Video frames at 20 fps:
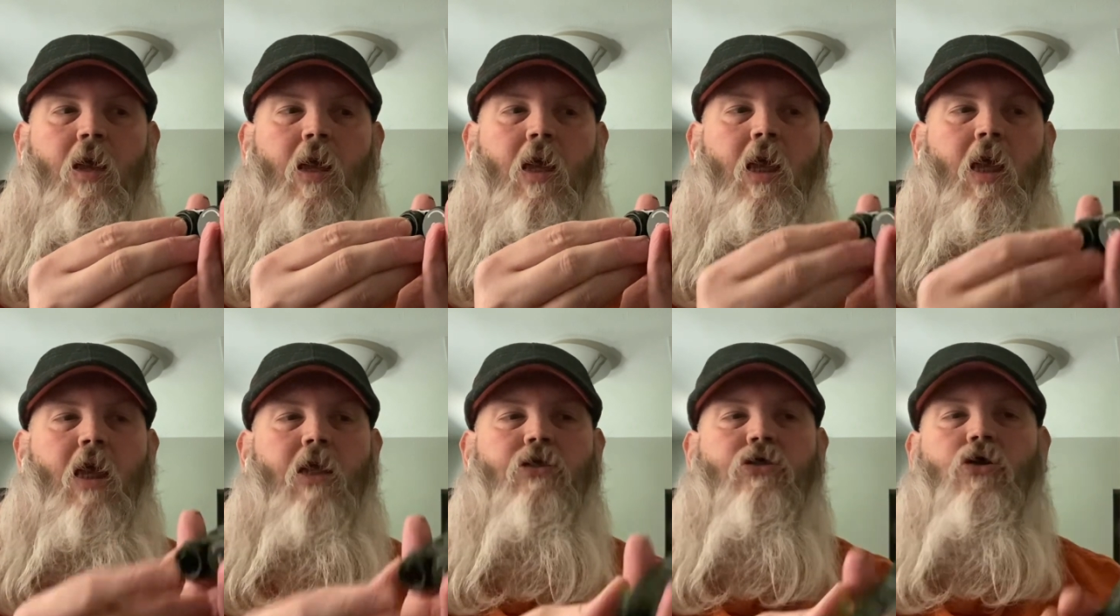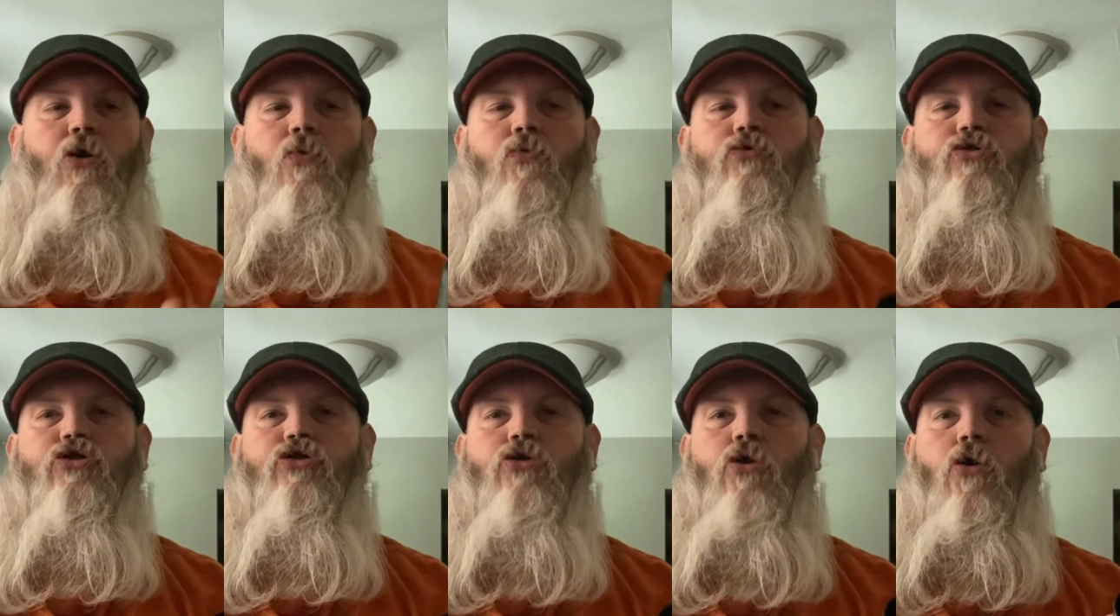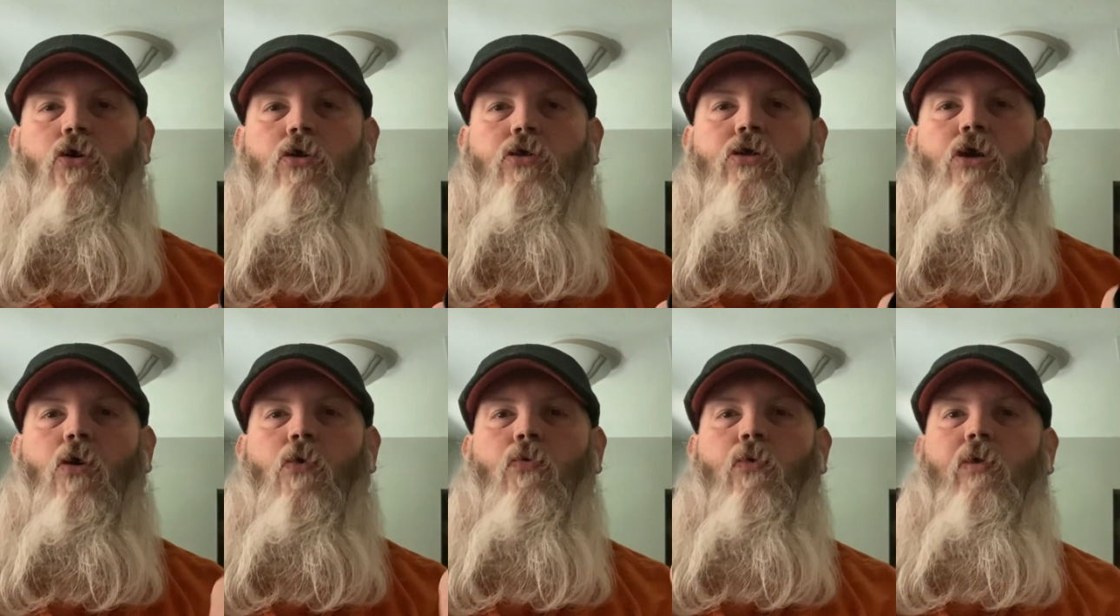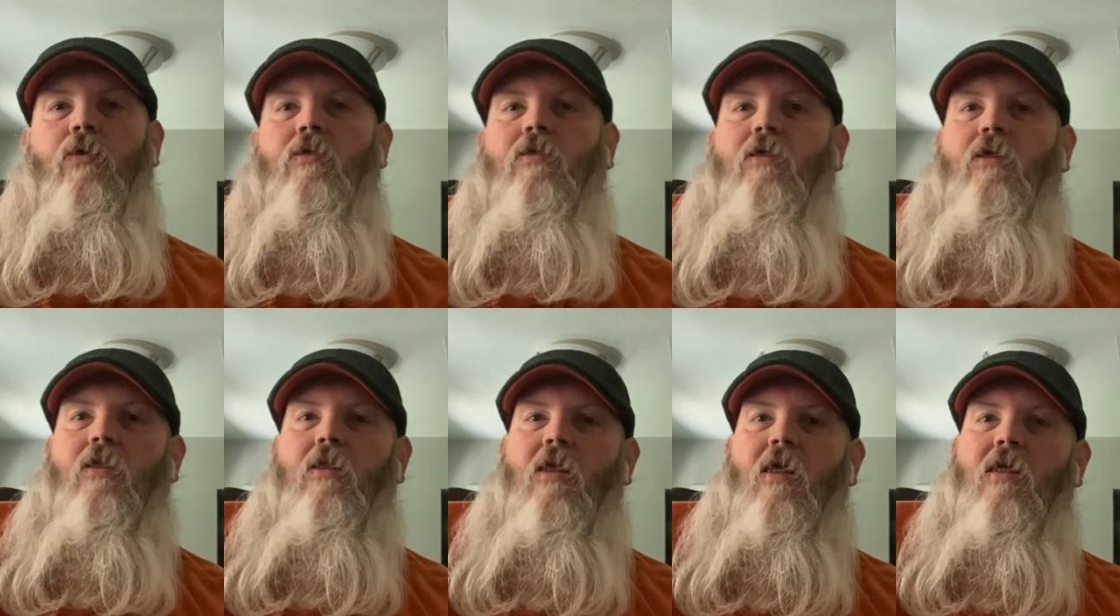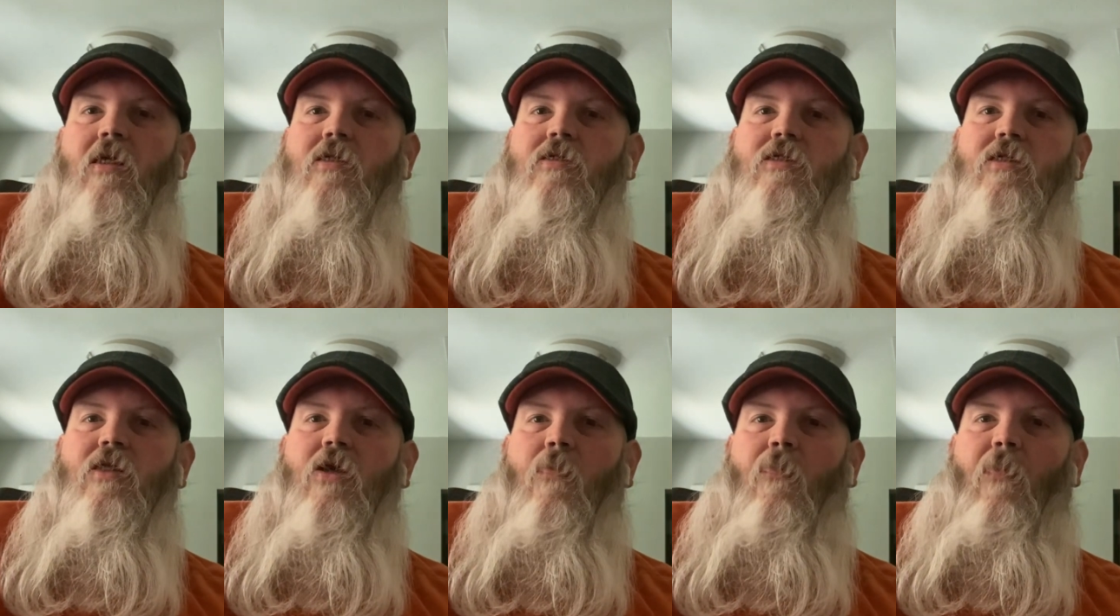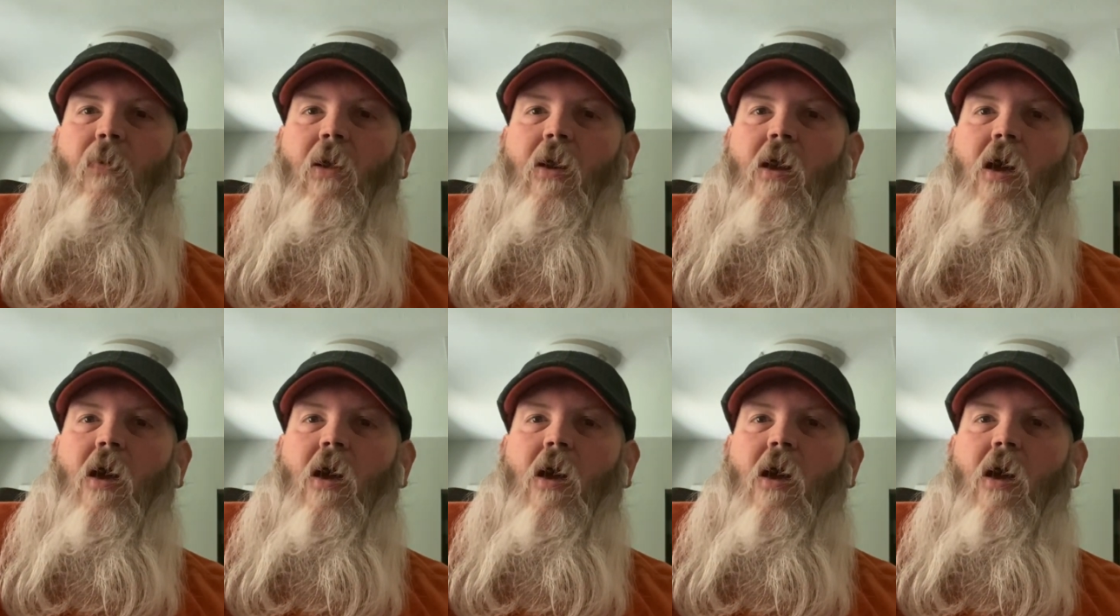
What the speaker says: it's going to start going to these different